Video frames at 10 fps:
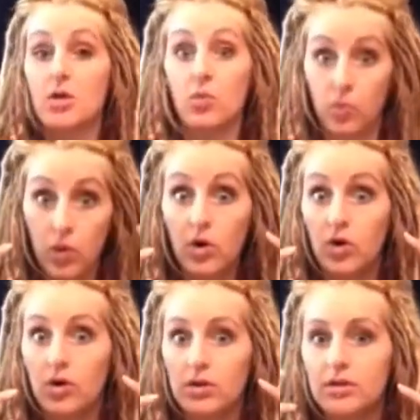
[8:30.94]

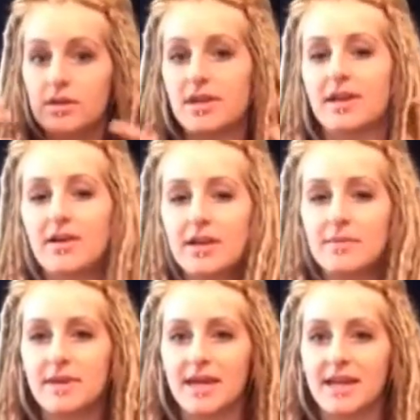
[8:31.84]
wool, you know what
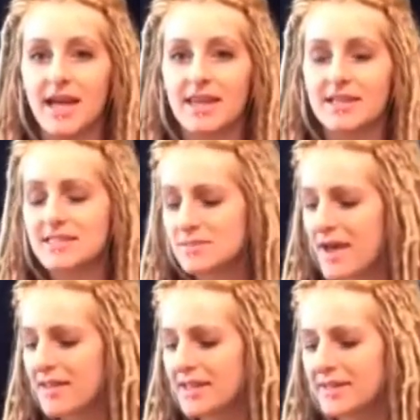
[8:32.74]
I mean? And then
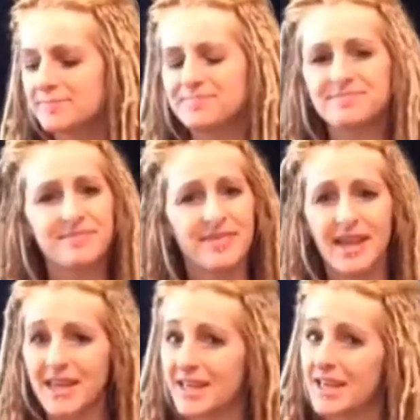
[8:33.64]
smelly,
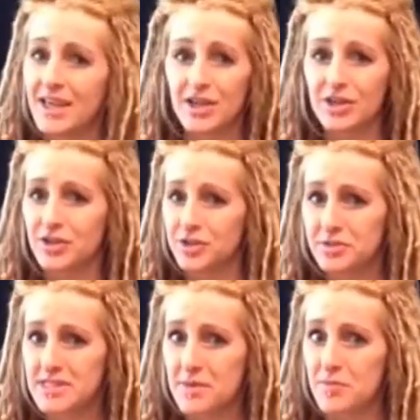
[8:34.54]
you're
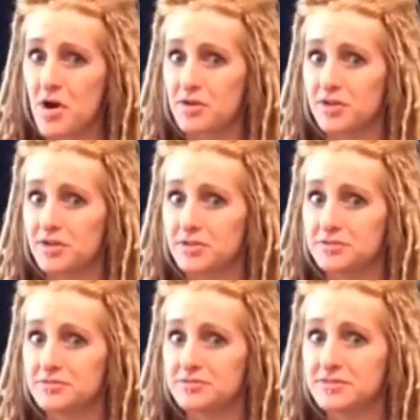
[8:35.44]
doing something wrong,
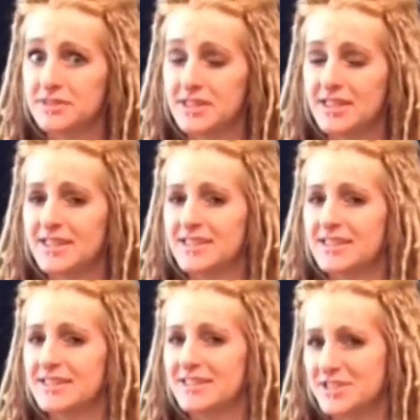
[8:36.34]
dude.
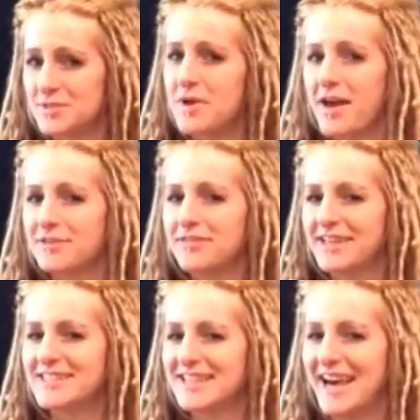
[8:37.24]
You should probably
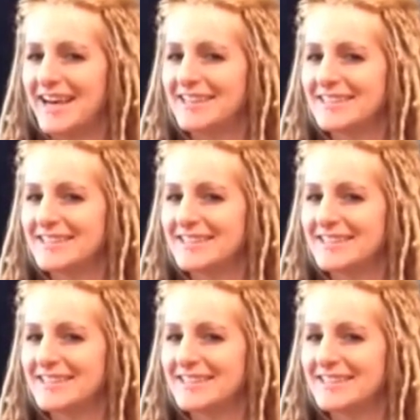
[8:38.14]
fix that.